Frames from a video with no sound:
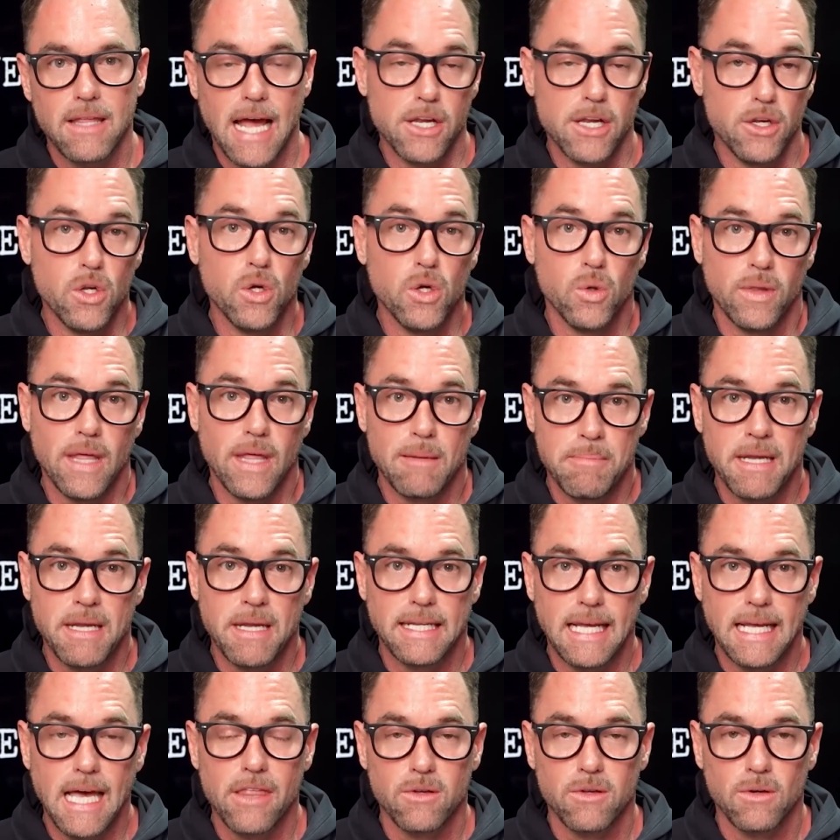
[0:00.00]
I knew they'd been
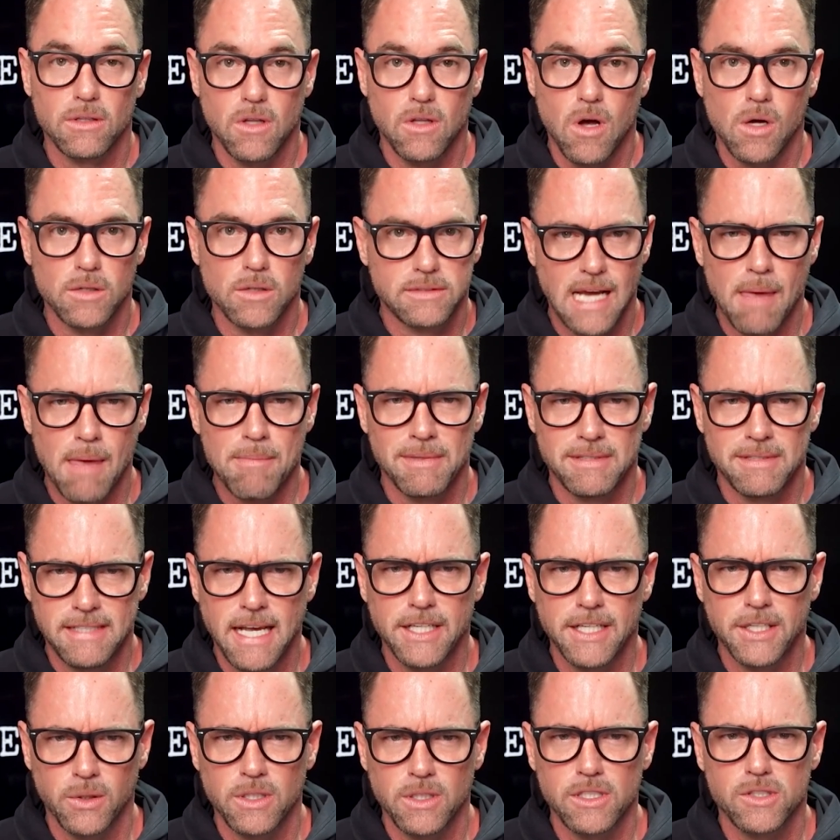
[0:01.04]
together a long time. The
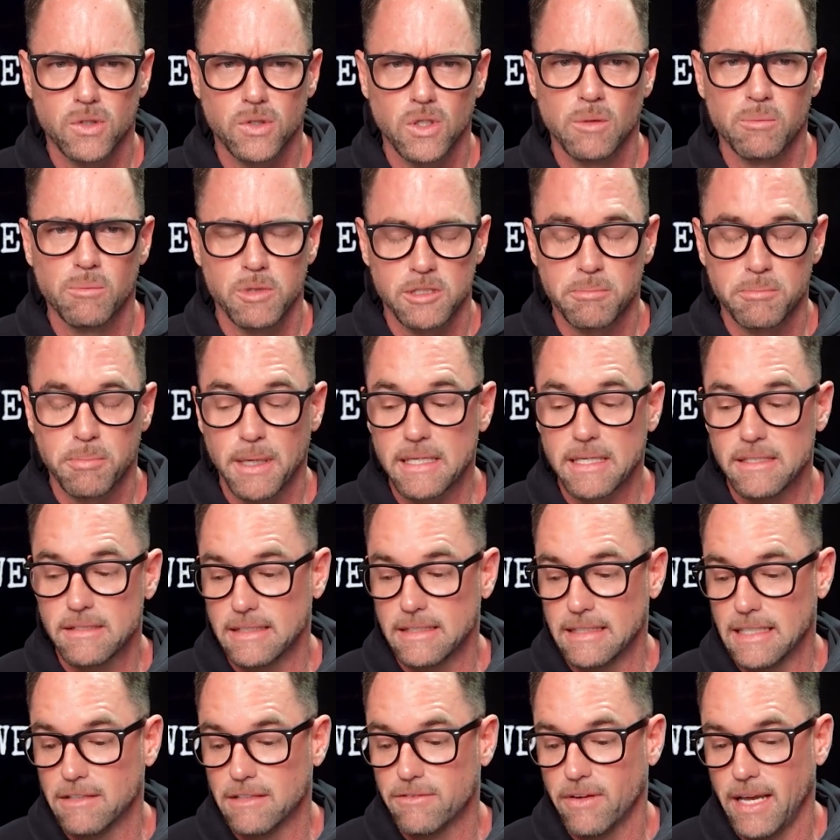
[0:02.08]
tenure of this group was pretty
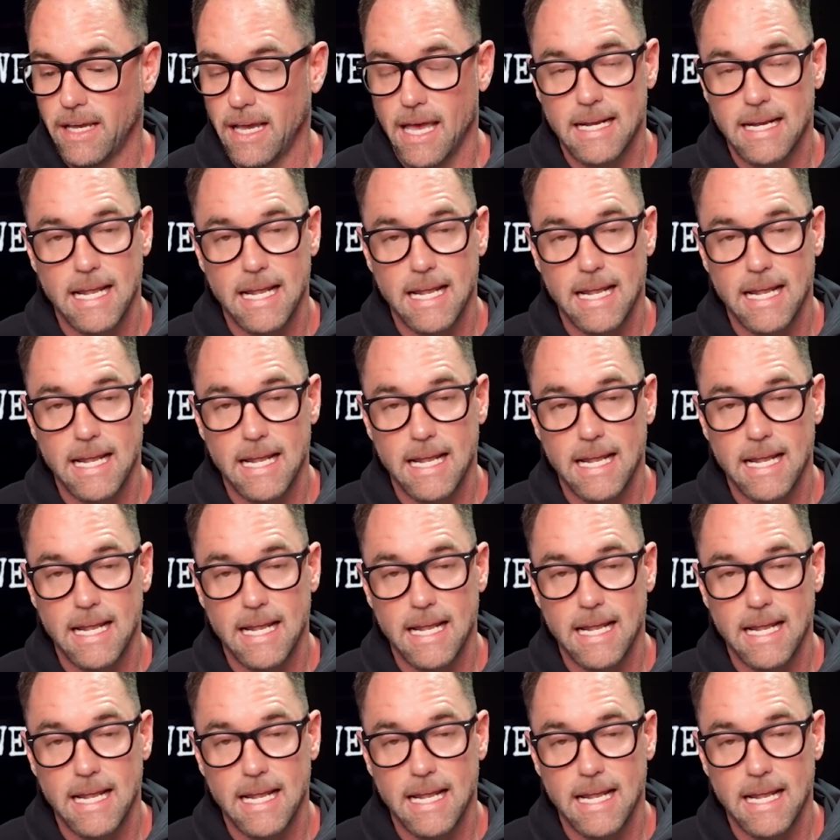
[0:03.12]
significant.